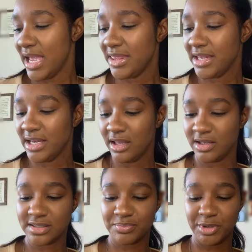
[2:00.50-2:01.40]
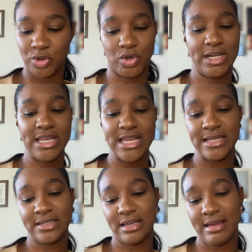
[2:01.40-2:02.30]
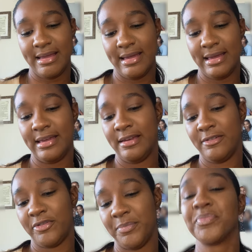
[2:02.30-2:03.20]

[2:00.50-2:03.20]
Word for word: and then the last but not least, I have